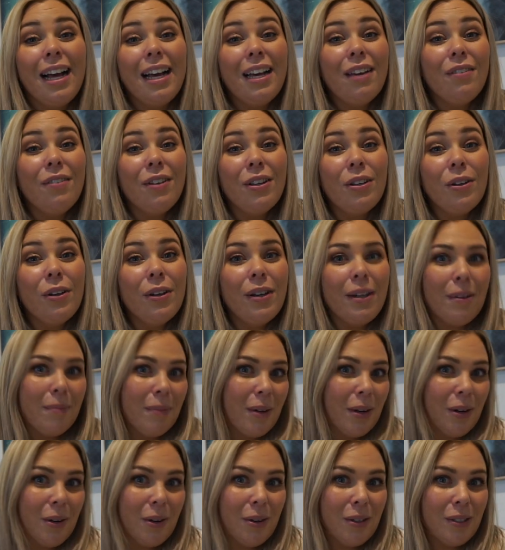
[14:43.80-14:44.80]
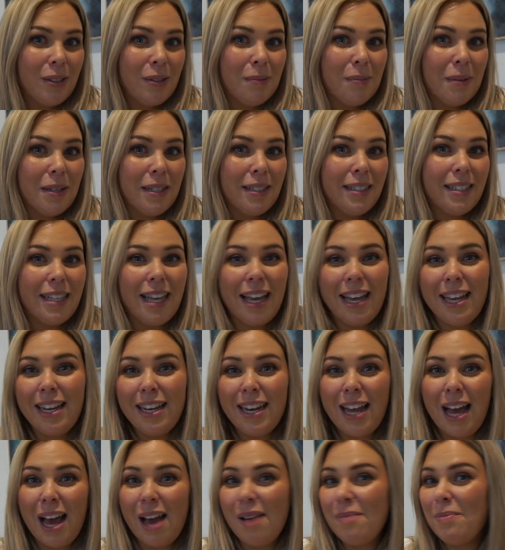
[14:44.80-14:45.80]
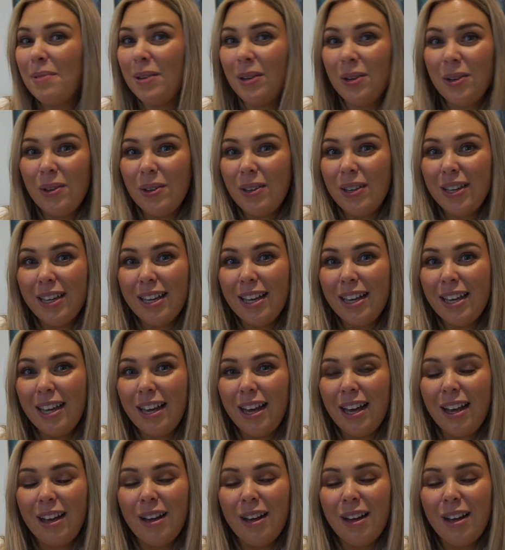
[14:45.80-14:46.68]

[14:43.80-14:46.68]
if I don't, Merry Christmas and Happy New Year.